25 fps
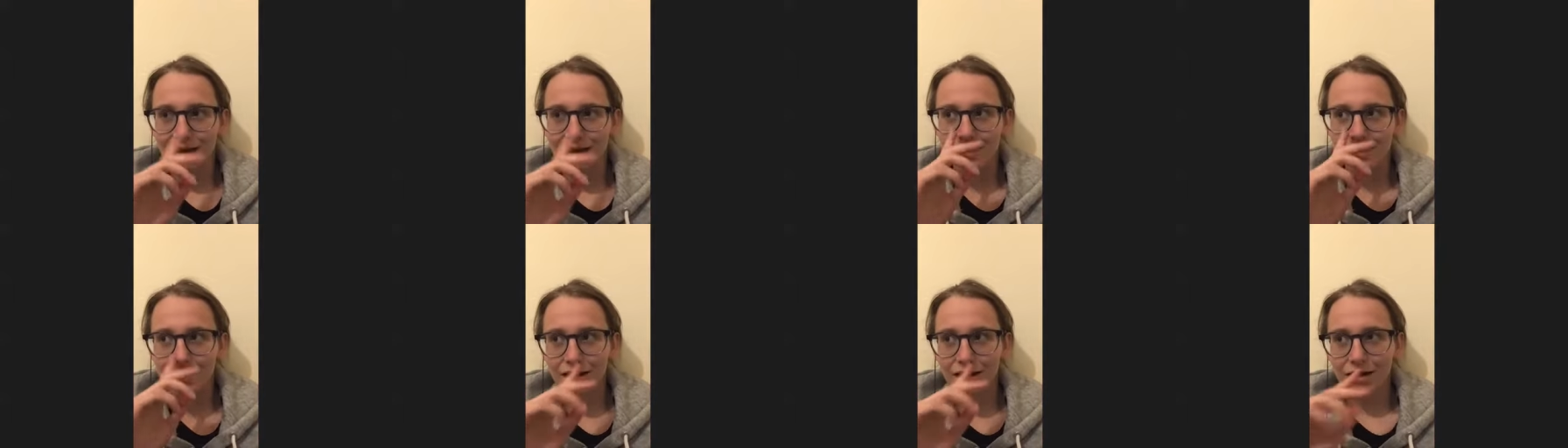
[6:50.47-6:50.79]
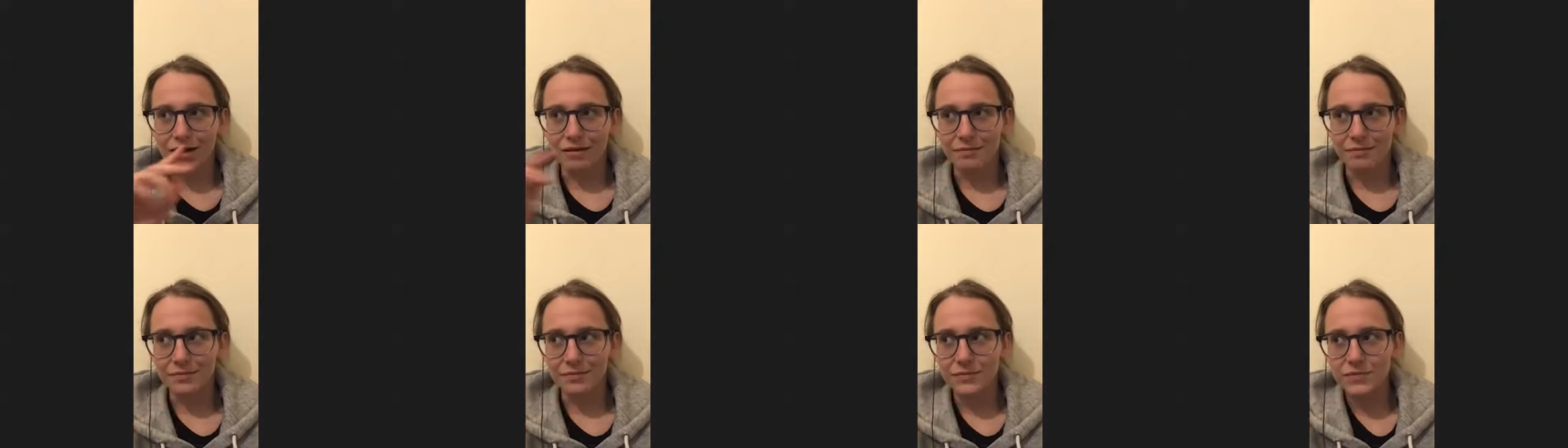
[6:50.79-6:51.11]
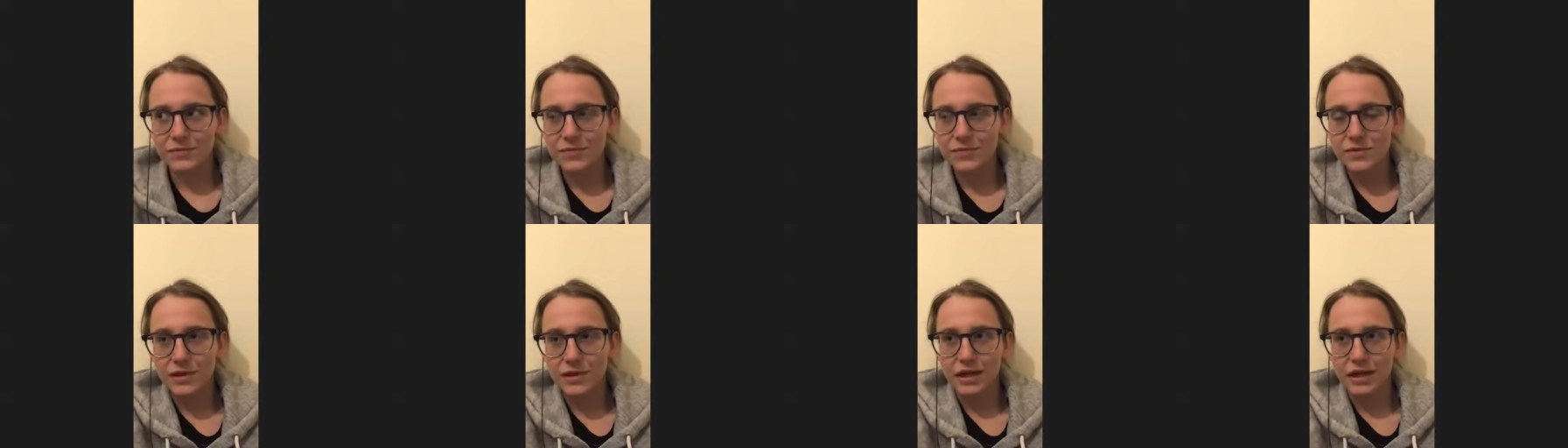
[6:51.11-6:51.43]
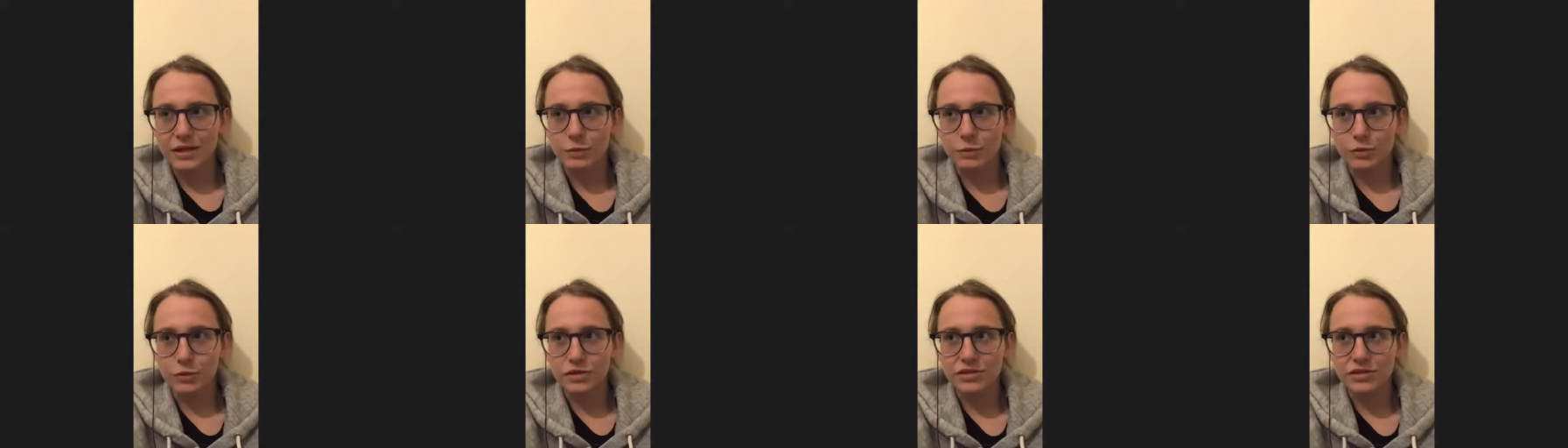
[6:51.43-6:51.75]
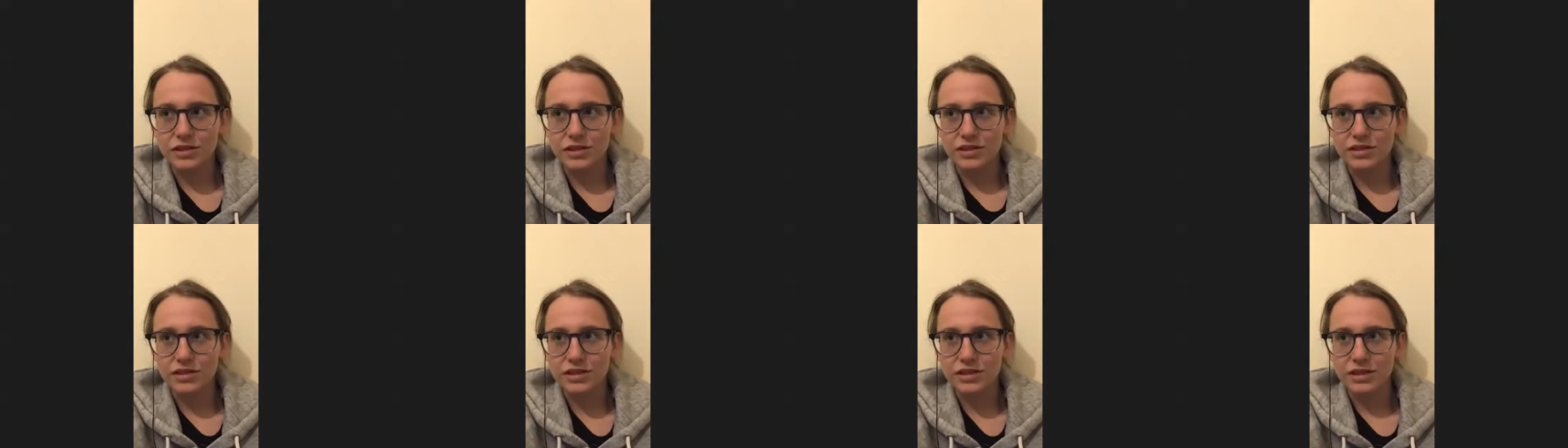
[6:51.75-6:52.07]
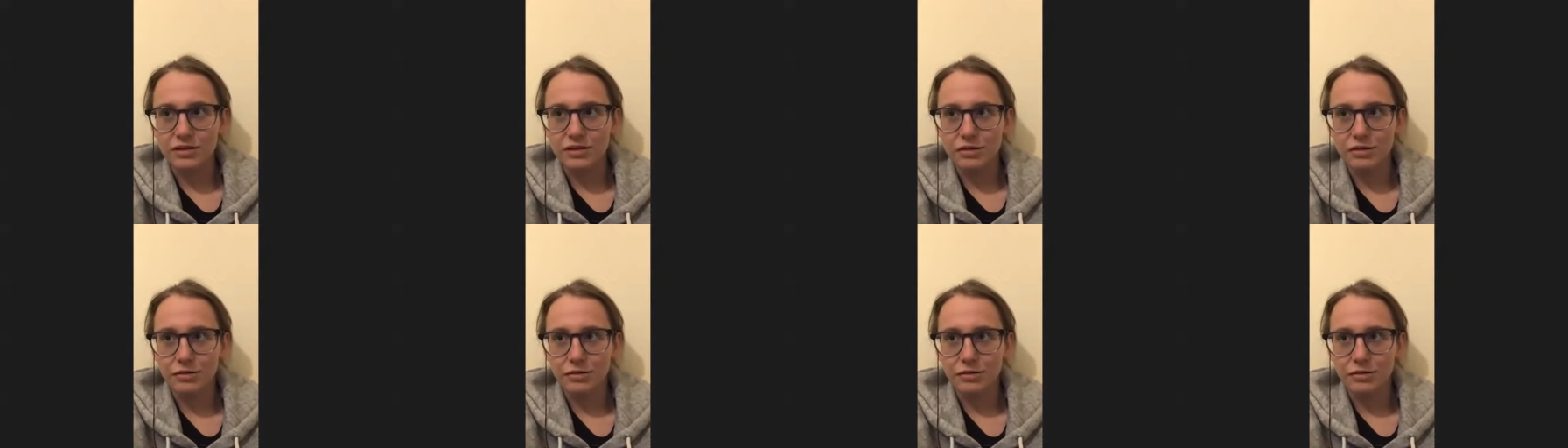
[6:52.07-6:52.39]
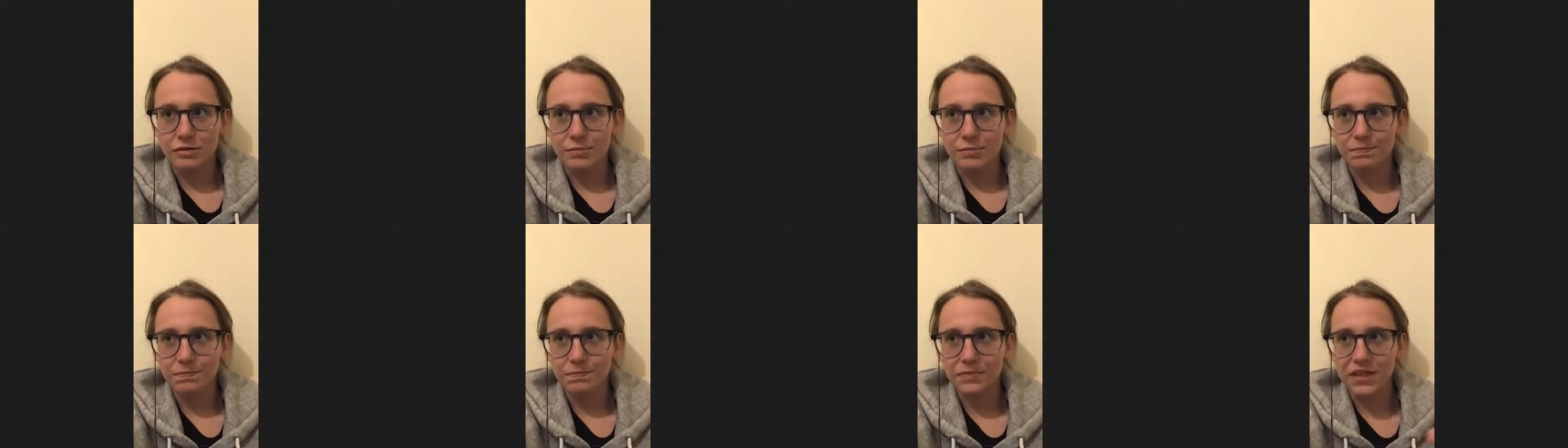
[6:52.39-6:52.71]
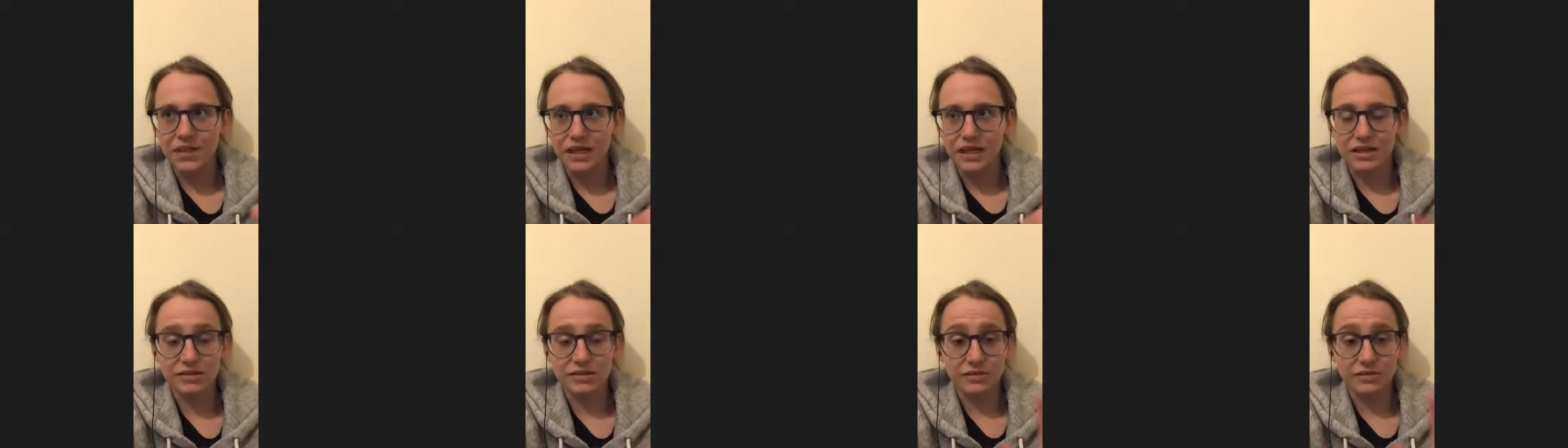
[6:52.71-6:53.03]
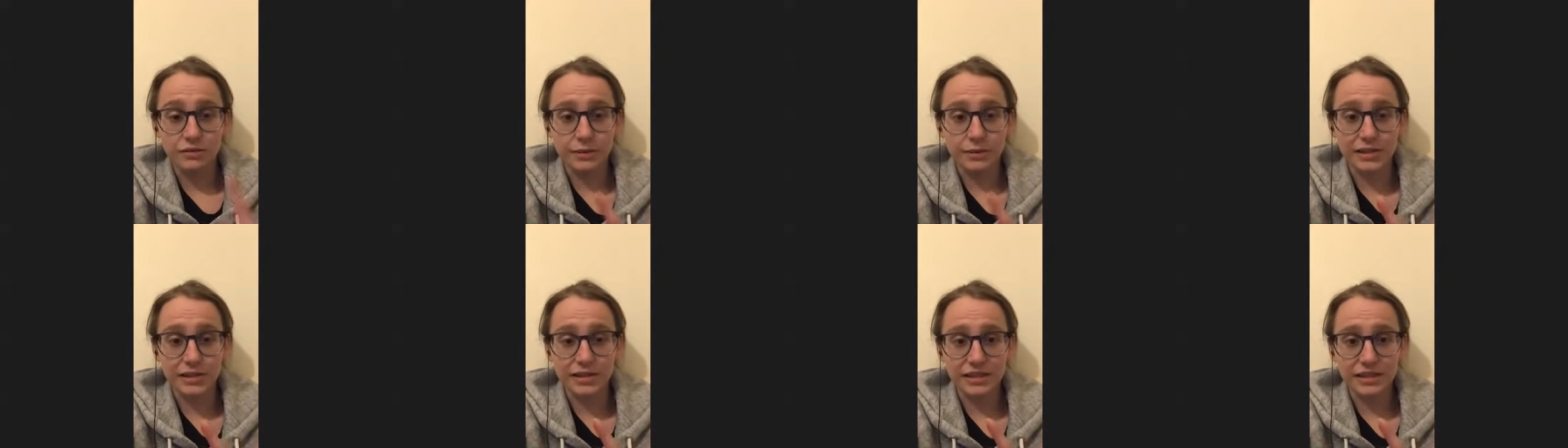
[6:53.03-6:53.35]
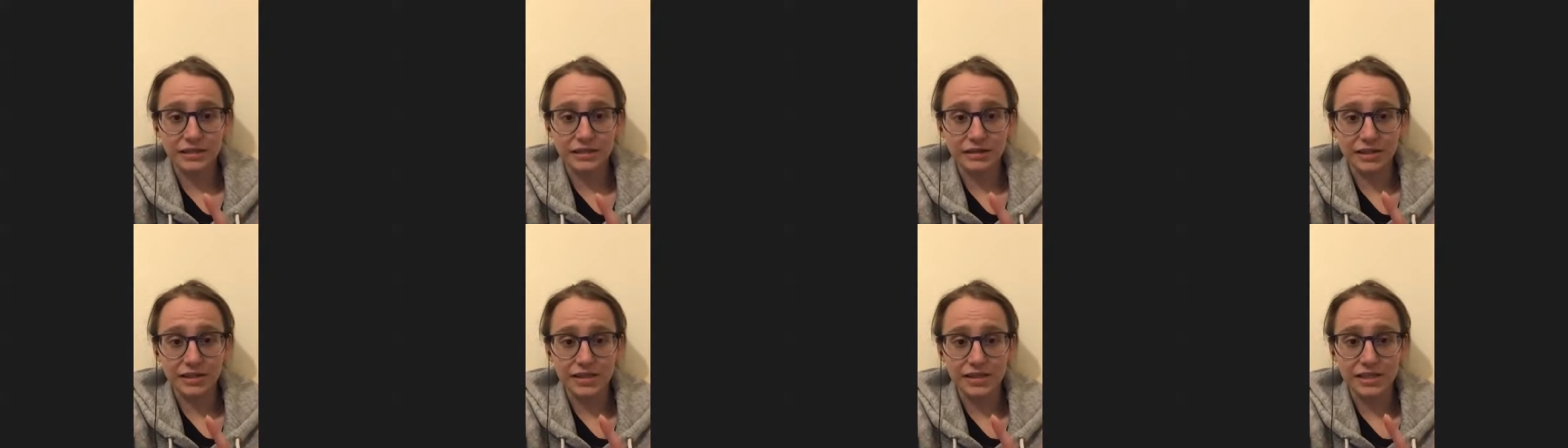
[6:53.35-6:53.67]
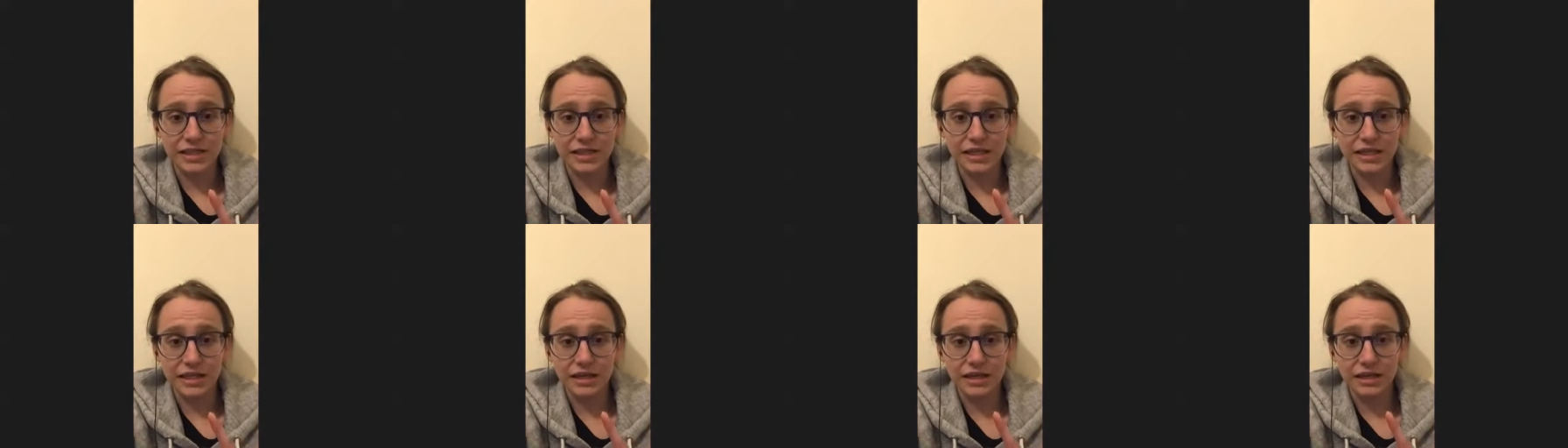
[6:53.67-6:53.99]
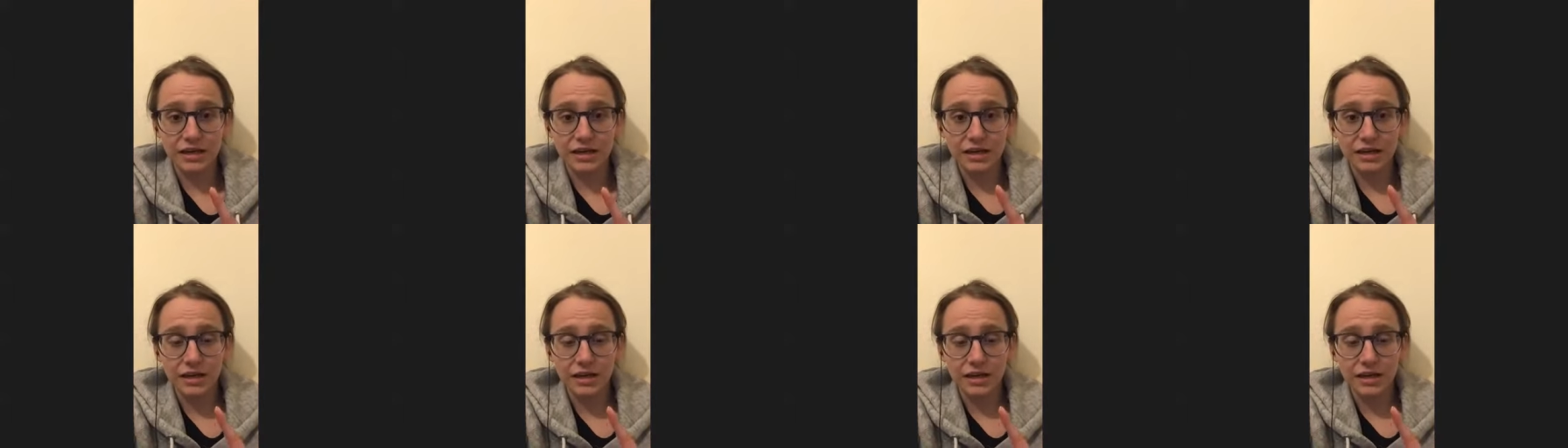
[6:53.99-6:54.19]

Um, and it wasn't until the end of twenty nineteen